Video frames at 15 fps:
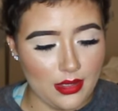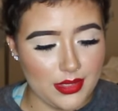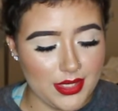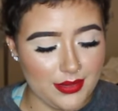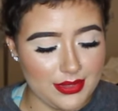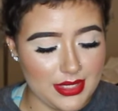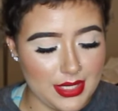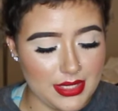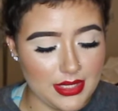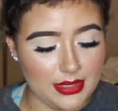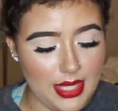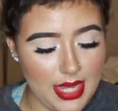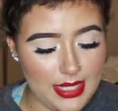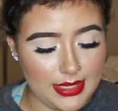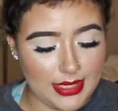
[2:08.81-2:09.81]
So it says, the
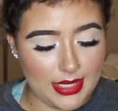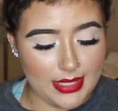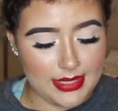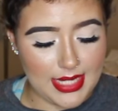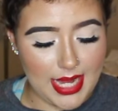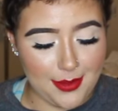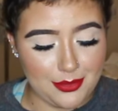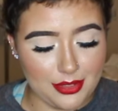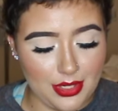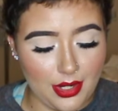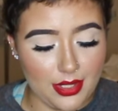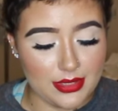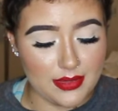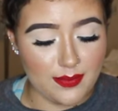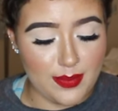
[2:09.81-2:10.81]
Lion King has captured the
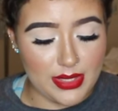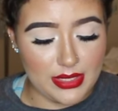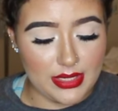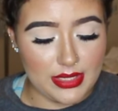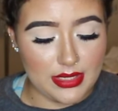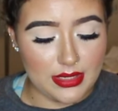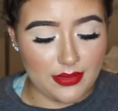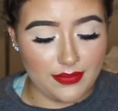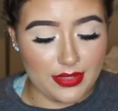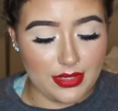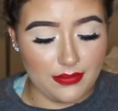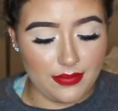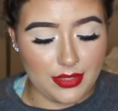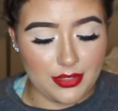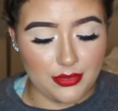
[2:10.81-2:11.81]
hearts of millions of
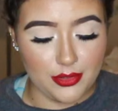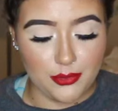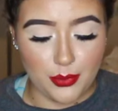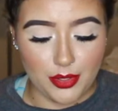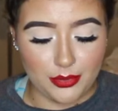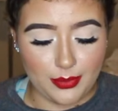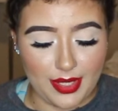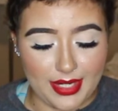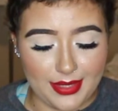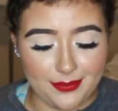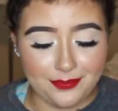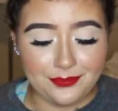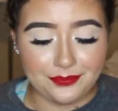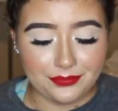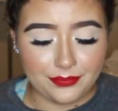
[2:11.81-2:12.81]
individuals
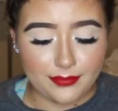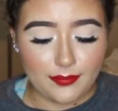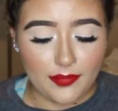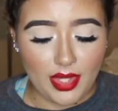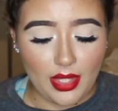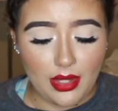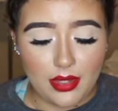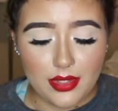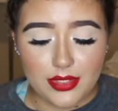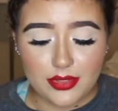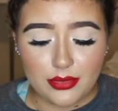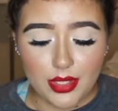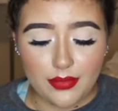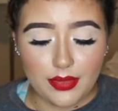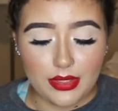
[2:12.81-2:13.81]
worldwide. The
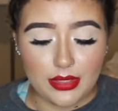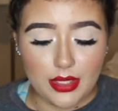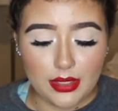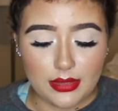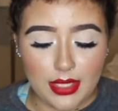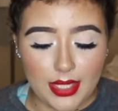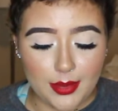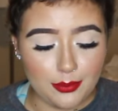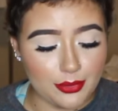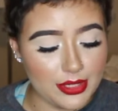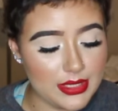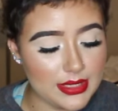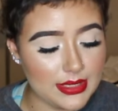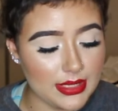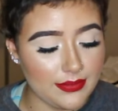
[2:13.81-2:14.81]
story of a young lion
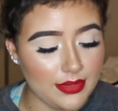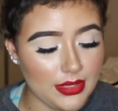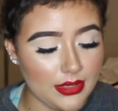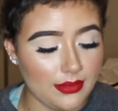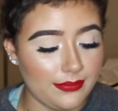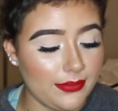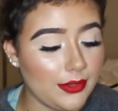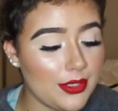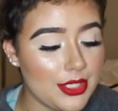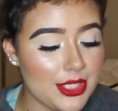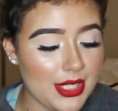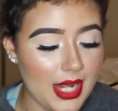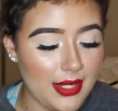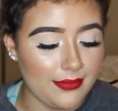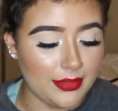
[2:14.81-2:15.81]
prince living in the
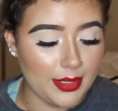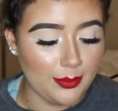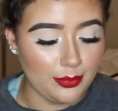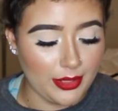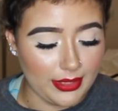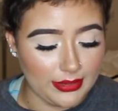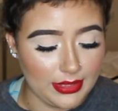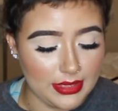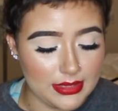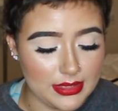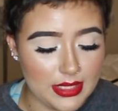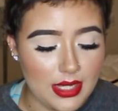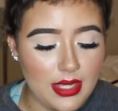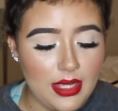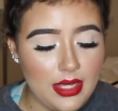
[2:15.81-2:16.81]
flourishing African pride
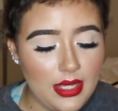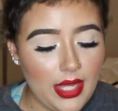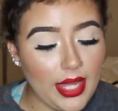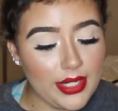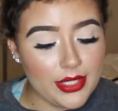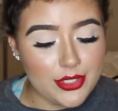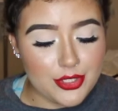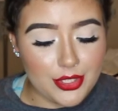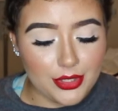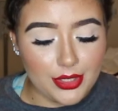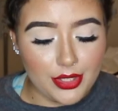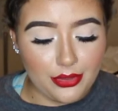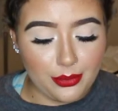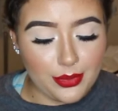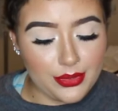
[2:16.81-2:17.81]
lands, and his
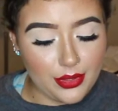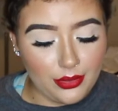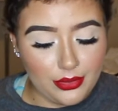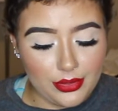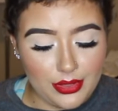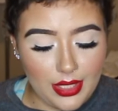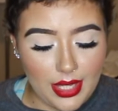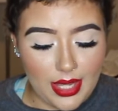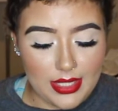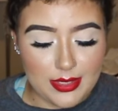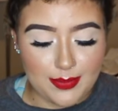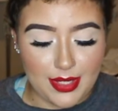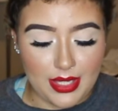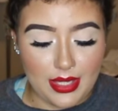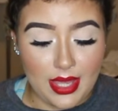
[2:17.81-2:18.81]
journey through adulthood
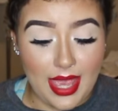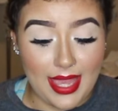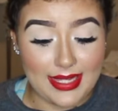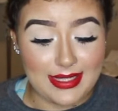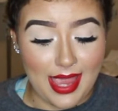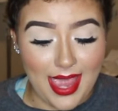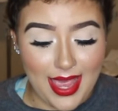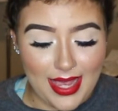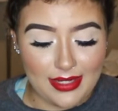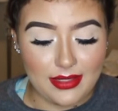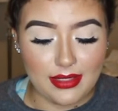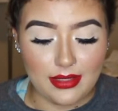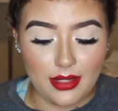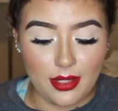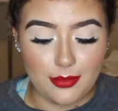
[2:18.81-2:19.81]
has had
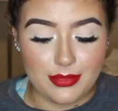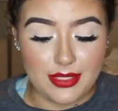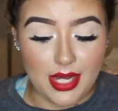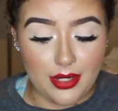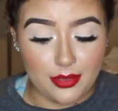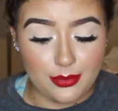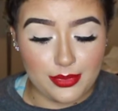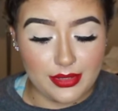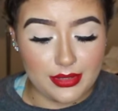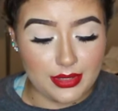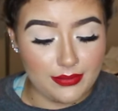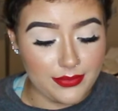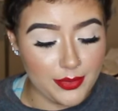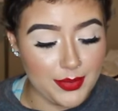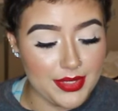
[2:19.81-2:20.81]
an undoubtable
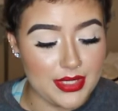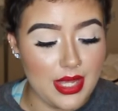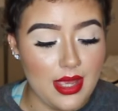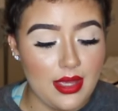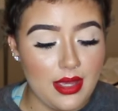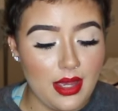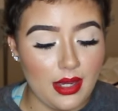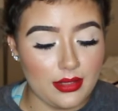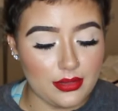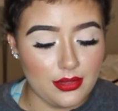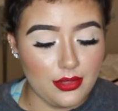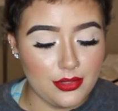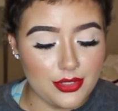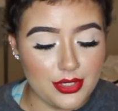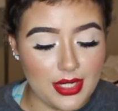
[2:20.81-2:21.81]
influence on
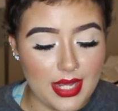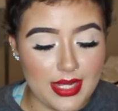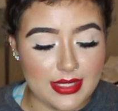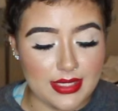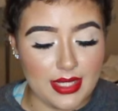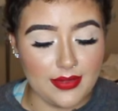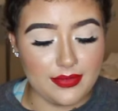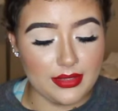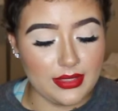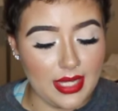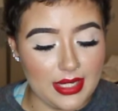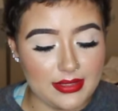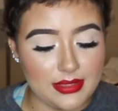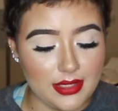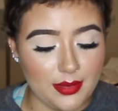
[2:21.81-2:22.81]
culture and has left a
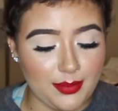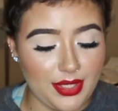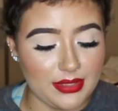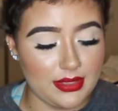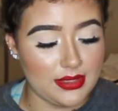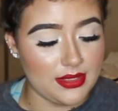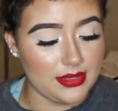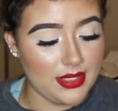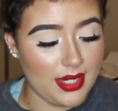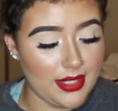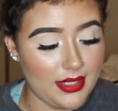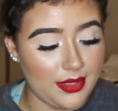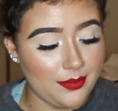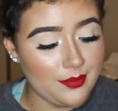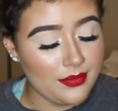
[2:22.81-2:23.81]
lasting impact on
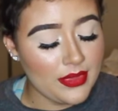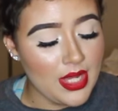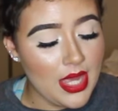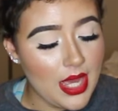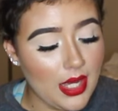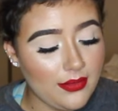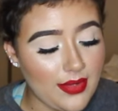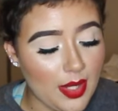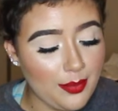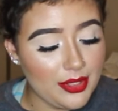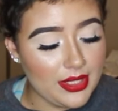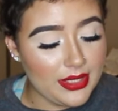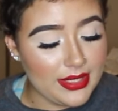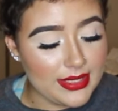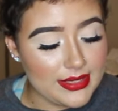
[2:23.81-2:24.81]
society. A
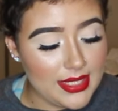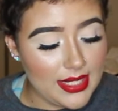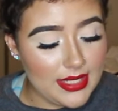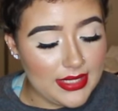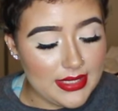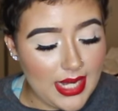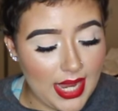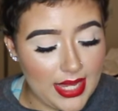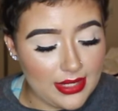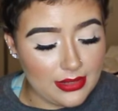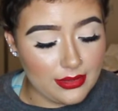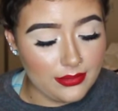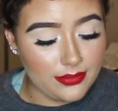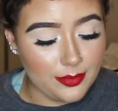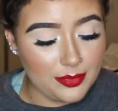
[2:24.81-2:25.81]
vibrant and exciting
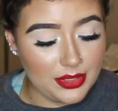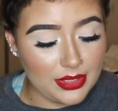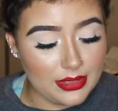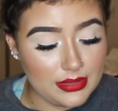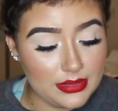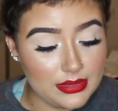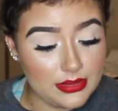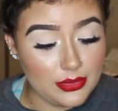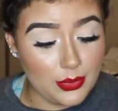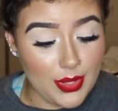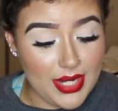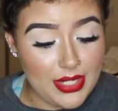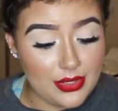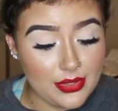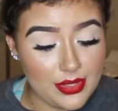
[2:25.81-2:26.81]
tale from the
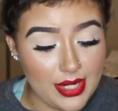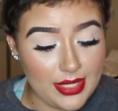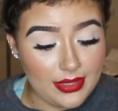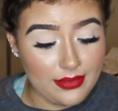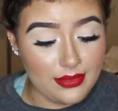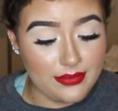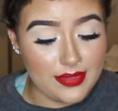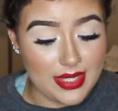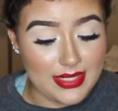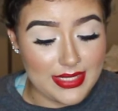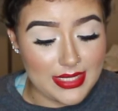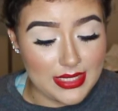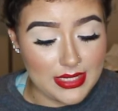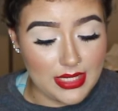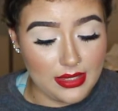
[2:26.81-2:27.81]
great creatives at
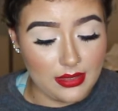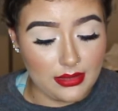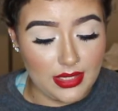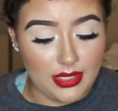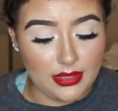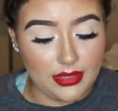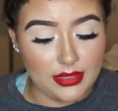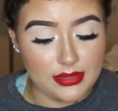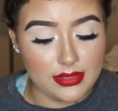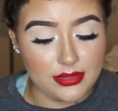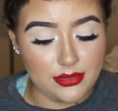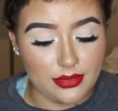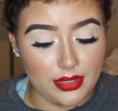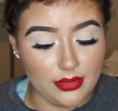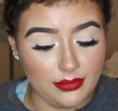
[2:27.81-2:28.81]
Disney, The Lion King is a
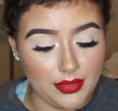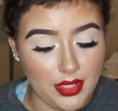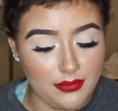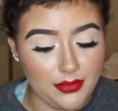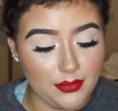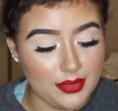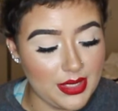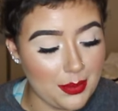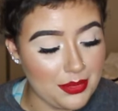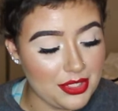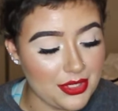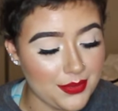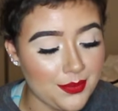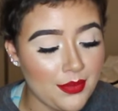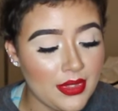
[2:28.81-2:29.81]
story of love and
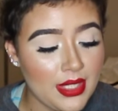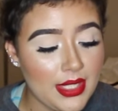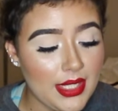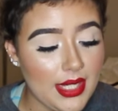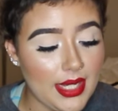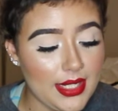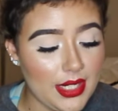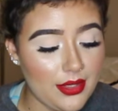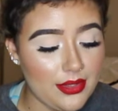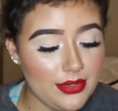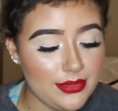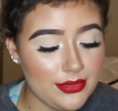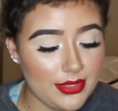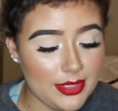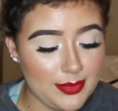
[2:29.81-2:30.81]
redemption. And now the
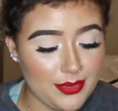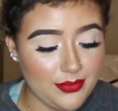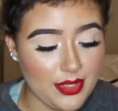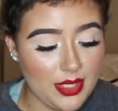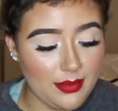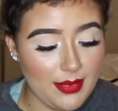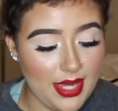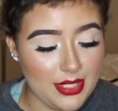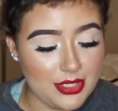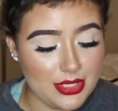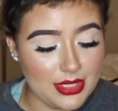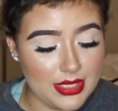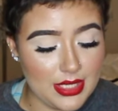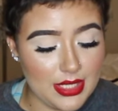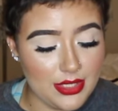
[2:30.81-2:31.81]
story has been
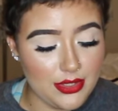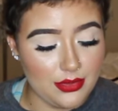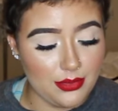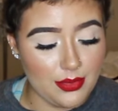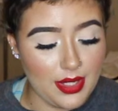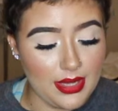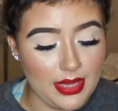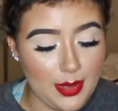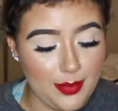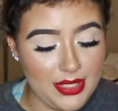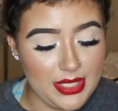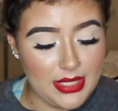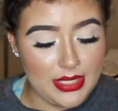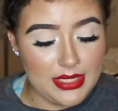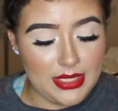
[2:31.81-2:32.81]
reimagined into a
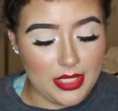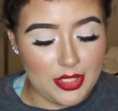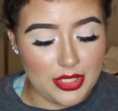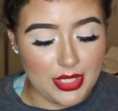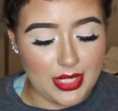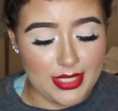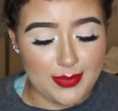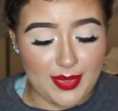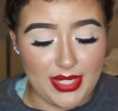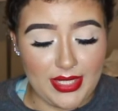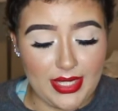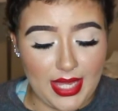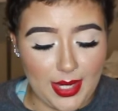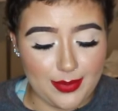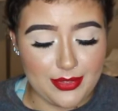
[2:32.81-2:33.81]
limited edition
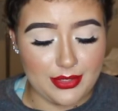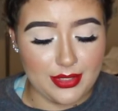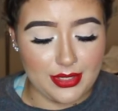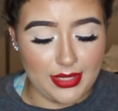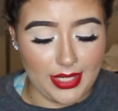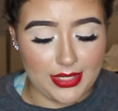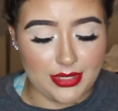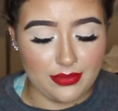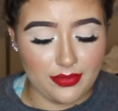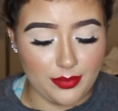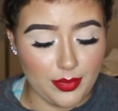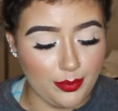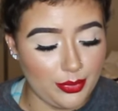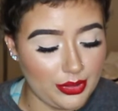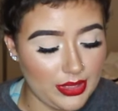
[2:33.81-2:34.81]
cosmetic capsule collection from
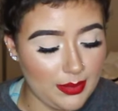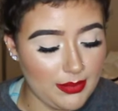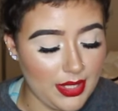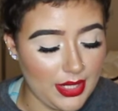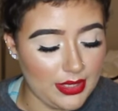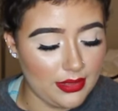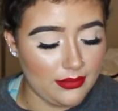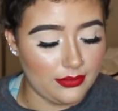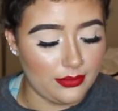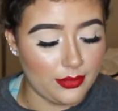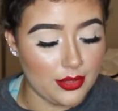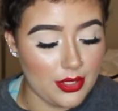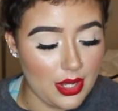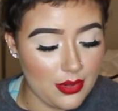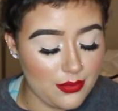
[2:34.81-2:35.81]
the brilliant mind of
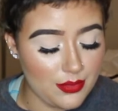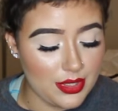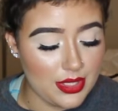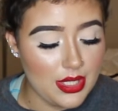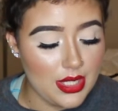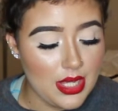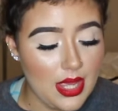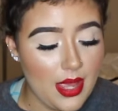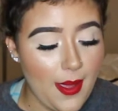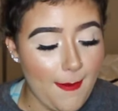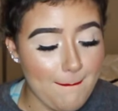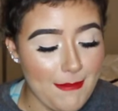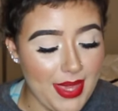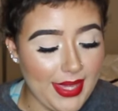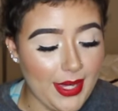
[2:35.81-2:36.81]
renowned
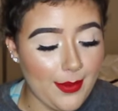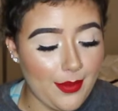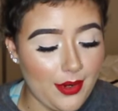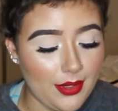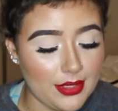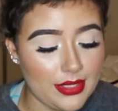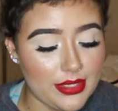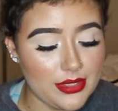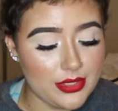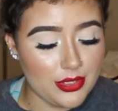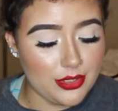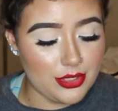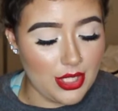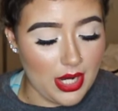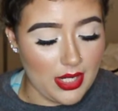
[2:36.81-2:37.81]
makeup artist Sir
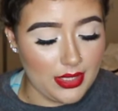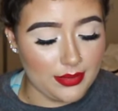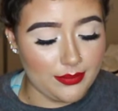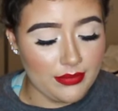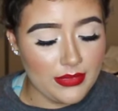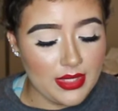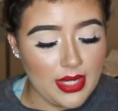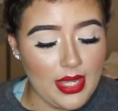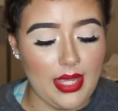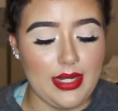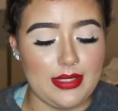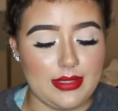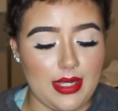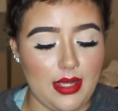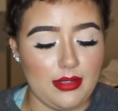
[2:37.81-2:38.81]
John and
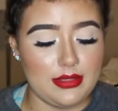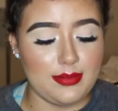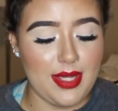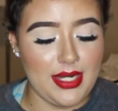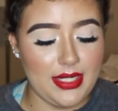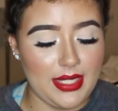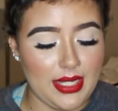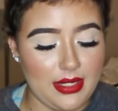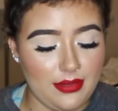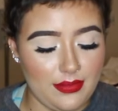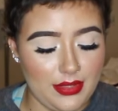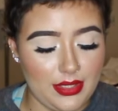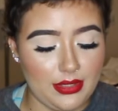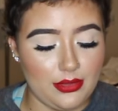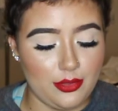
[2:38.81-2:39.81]
his cosmetic
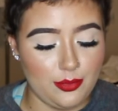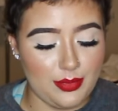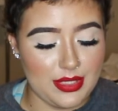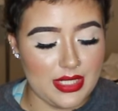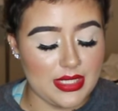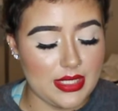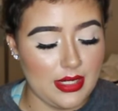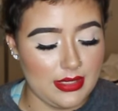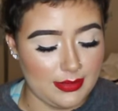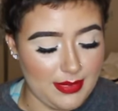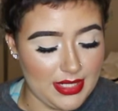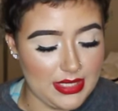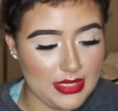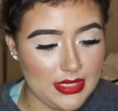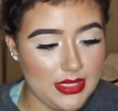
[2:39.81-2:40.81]
innovator Luminess
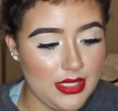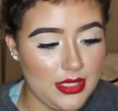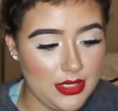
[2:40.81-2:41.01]
Cosmetics.